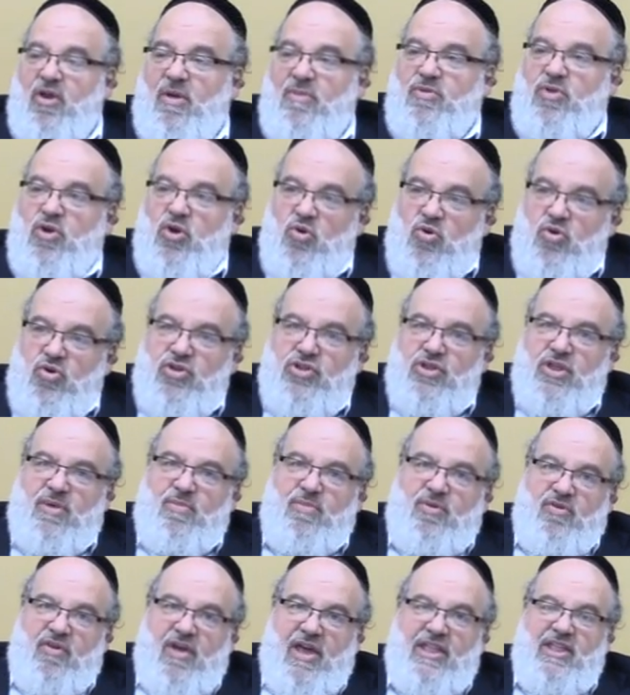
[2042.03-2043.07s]
Reb
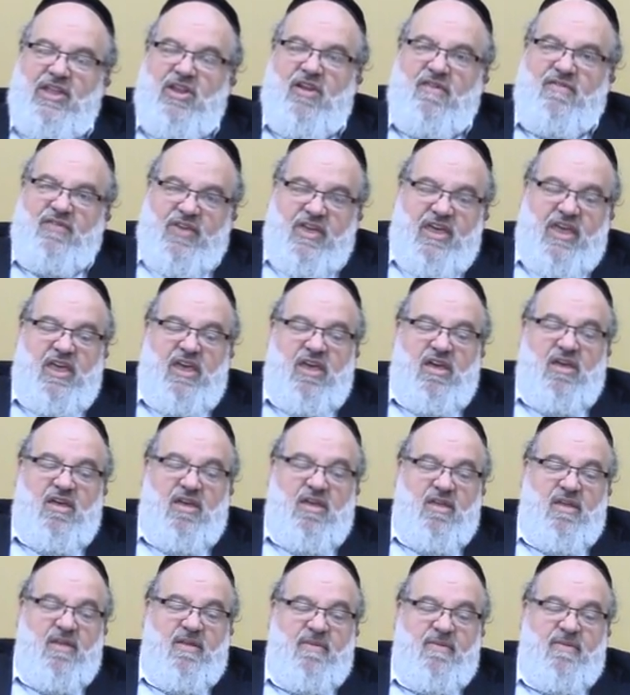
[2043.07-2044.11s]
Yehuda b'Reder Reb Chia,